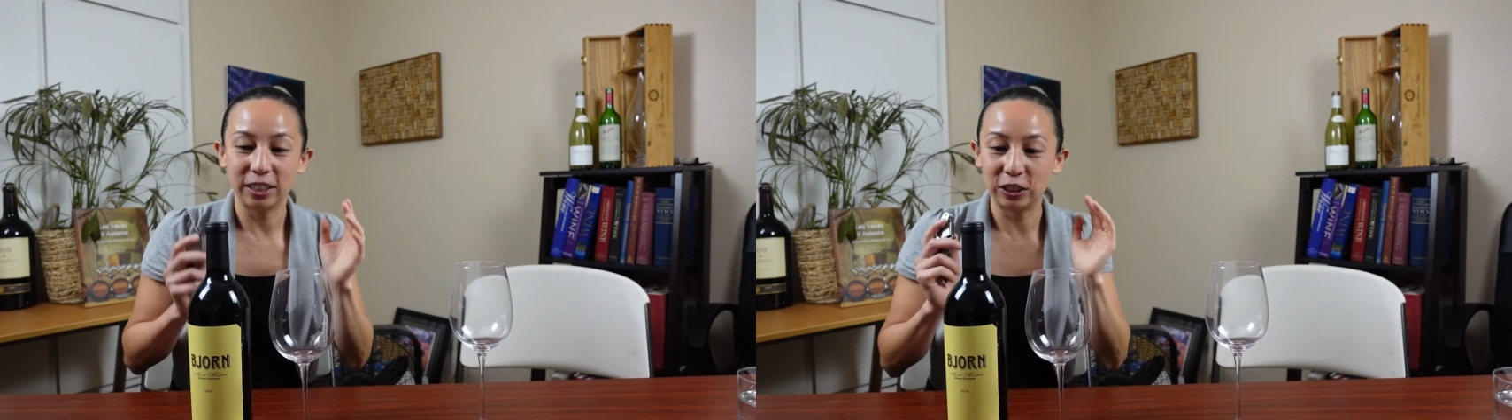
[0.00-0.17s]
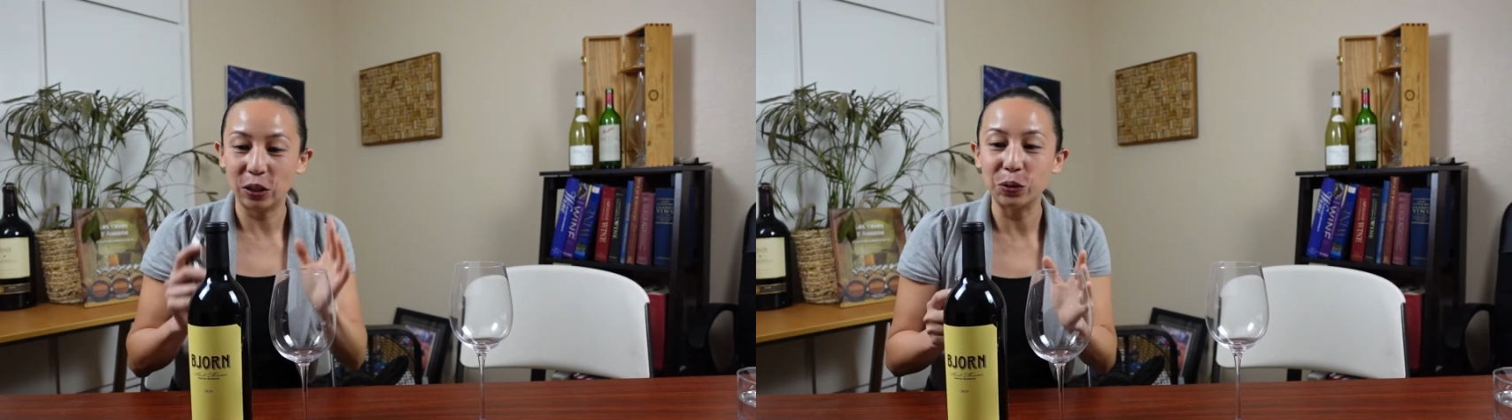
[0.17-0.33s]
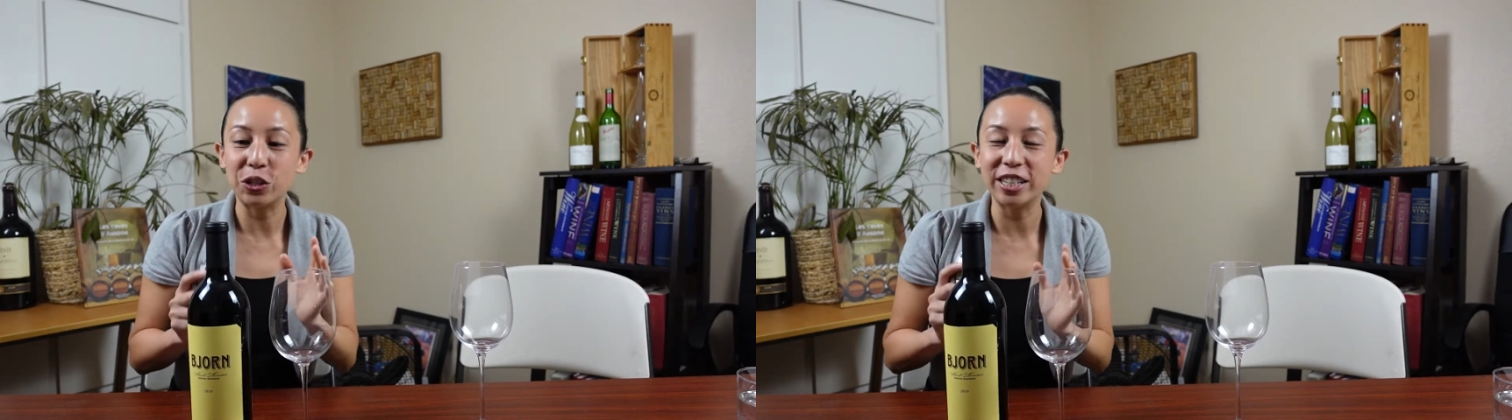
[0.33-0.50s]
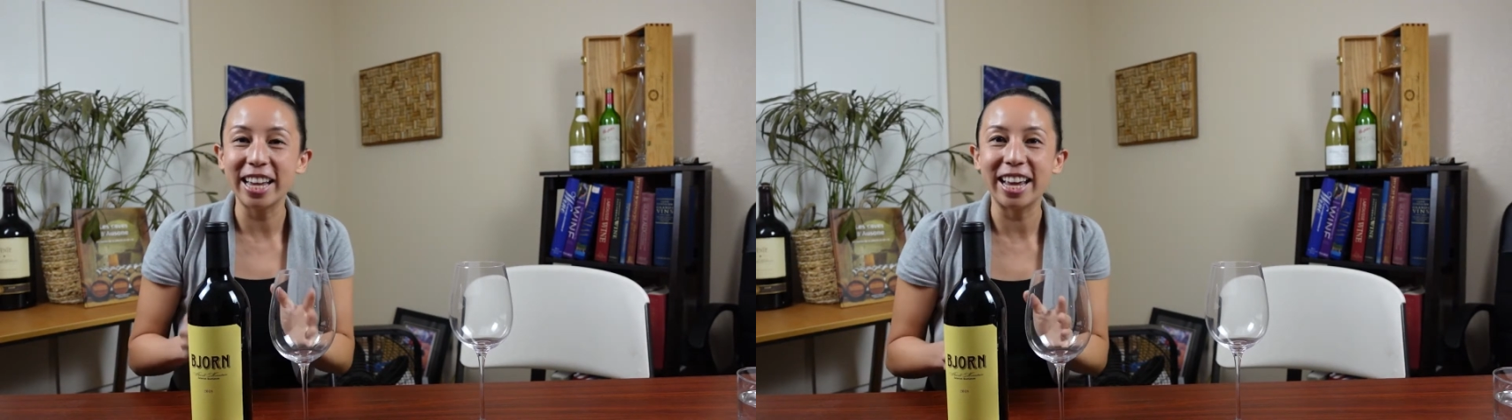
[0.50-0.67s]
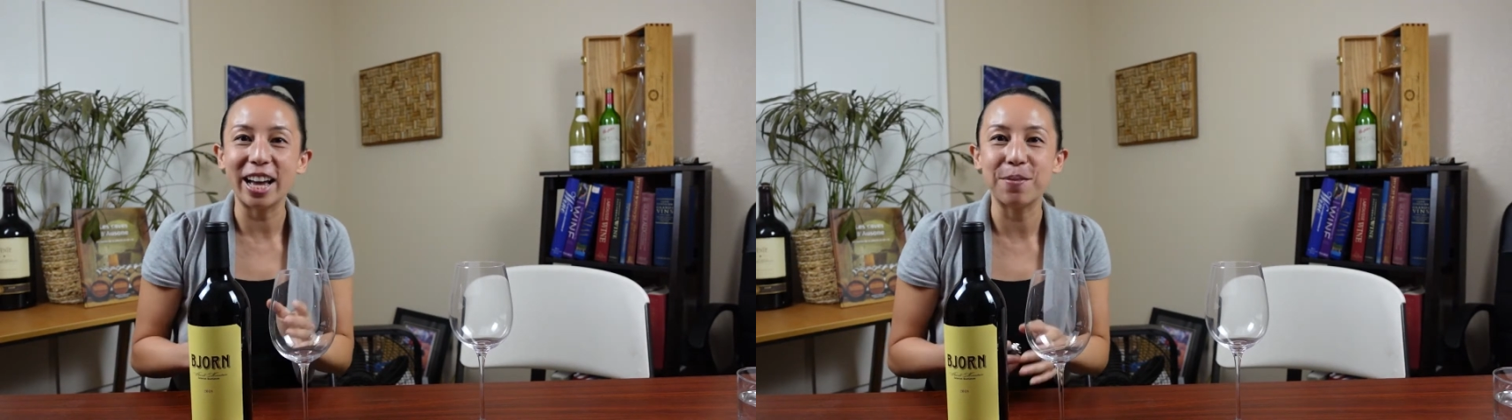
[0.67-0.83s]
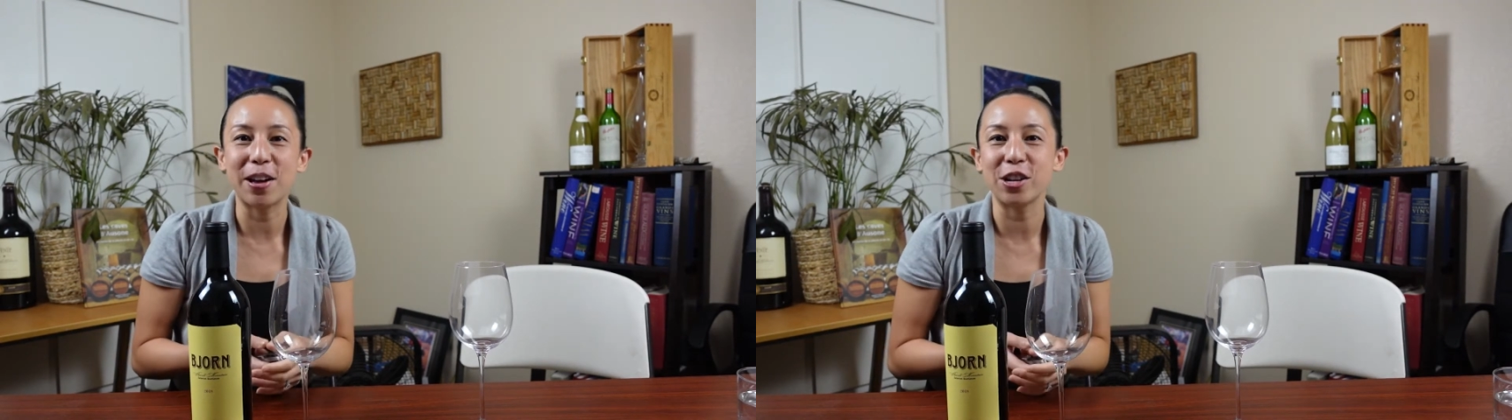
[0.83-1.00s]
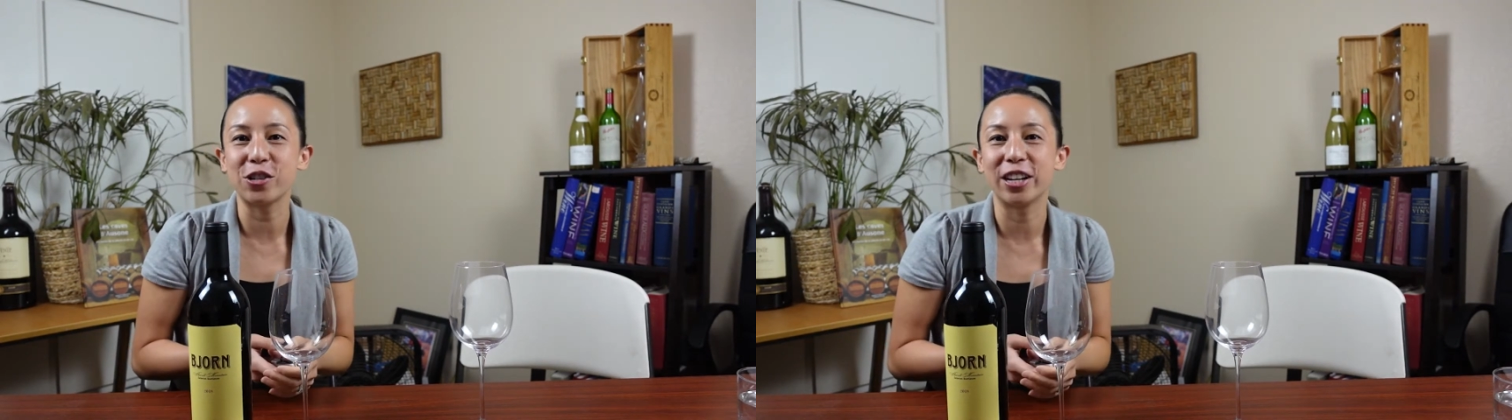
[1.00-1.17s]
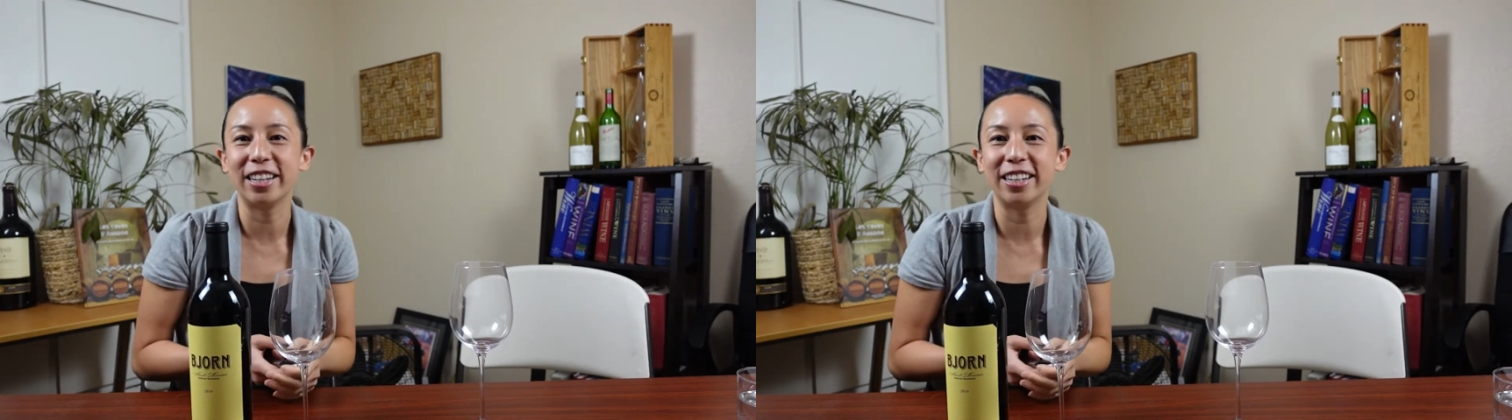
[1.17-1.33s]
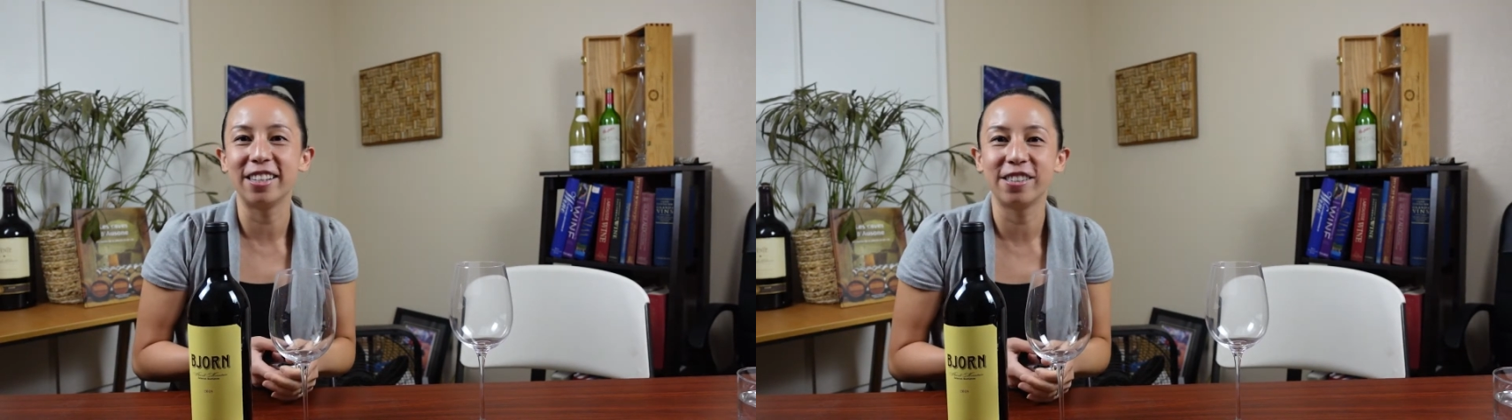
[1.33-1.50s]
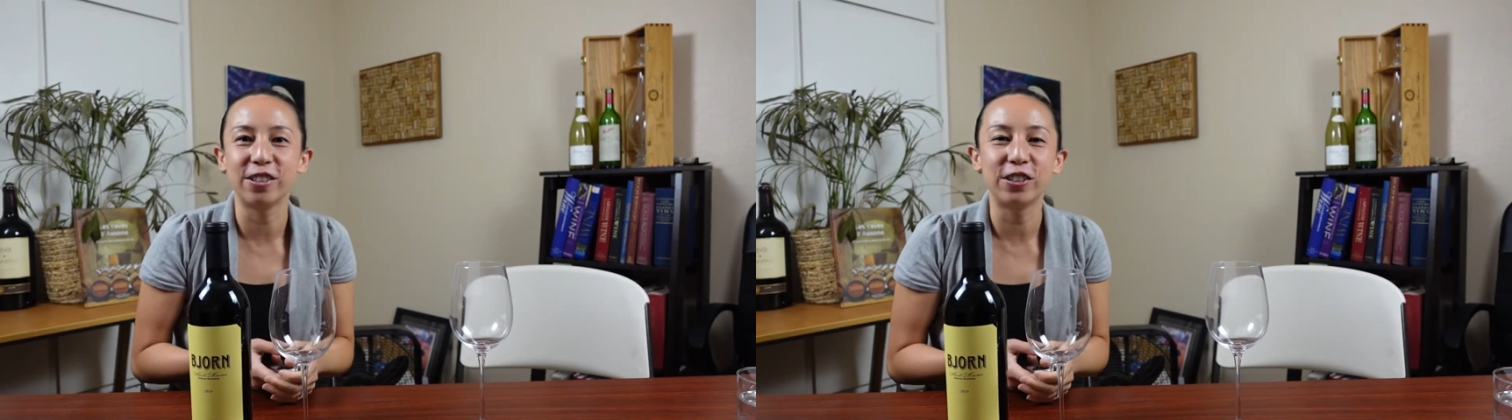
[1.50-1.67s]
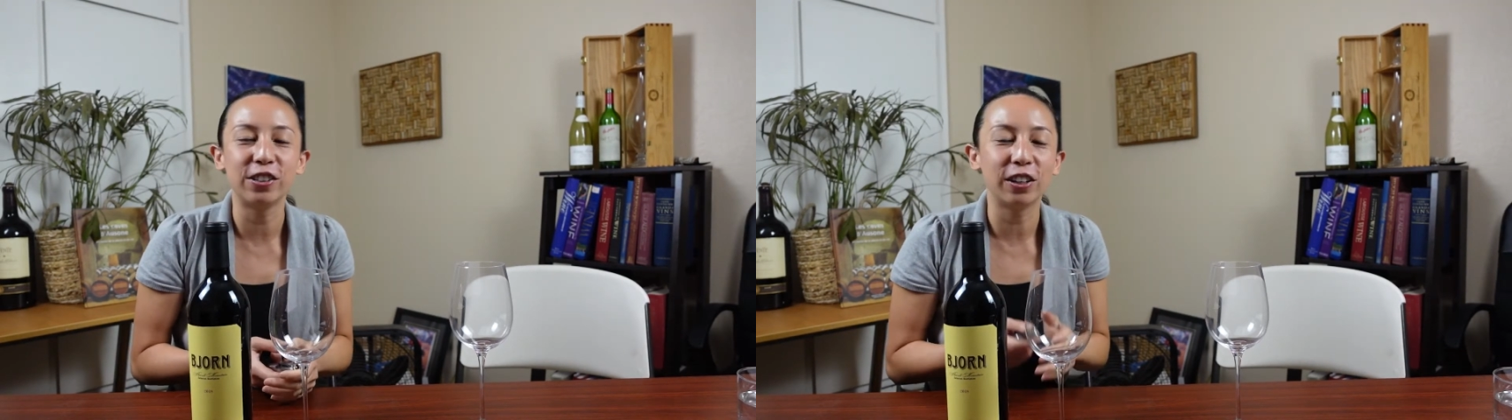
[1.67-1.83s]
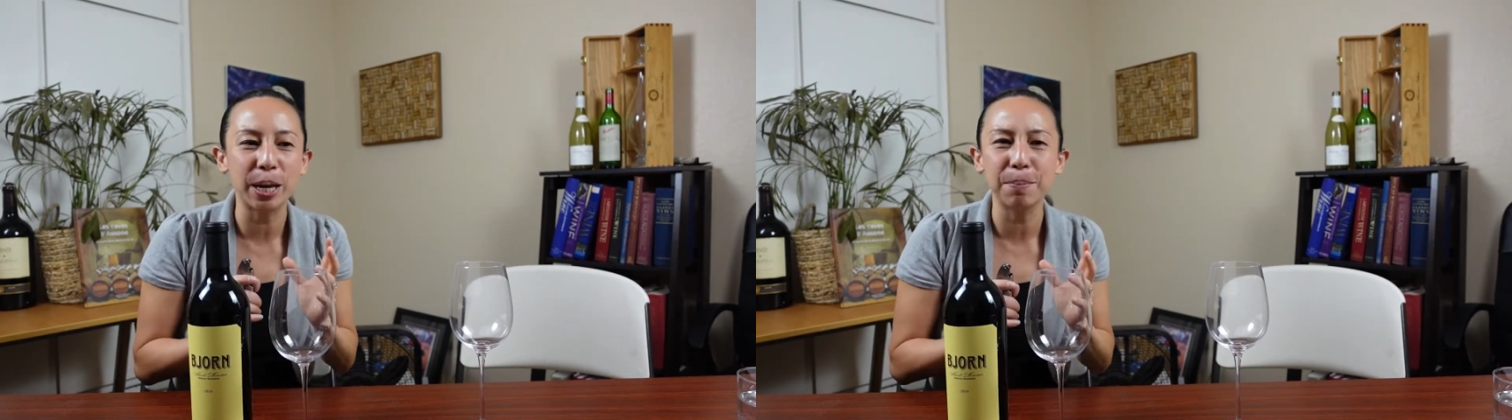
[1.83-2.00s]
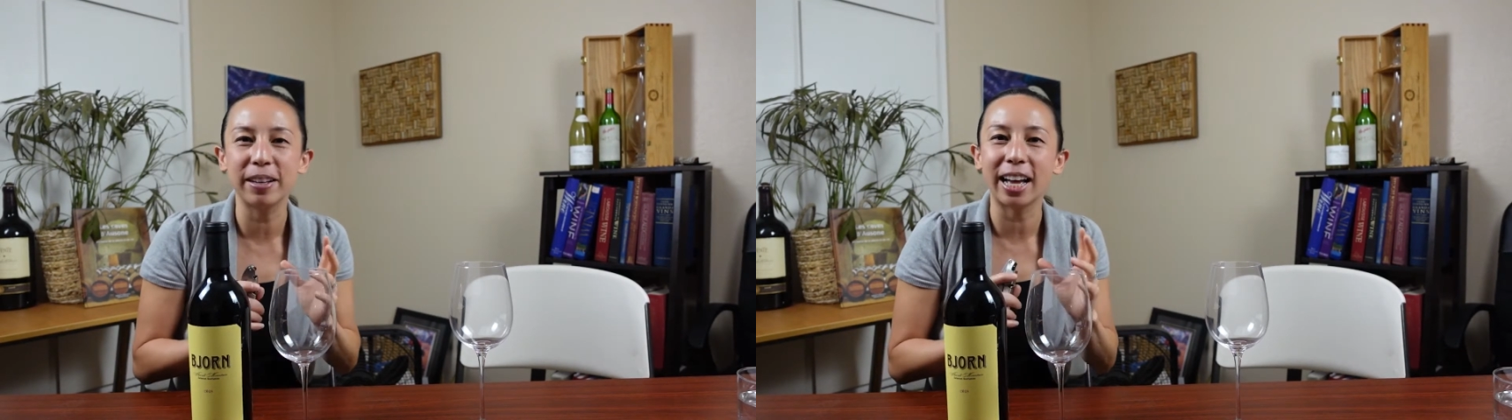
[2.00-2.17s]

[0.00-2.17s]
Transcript: So today I'm actually going to serve him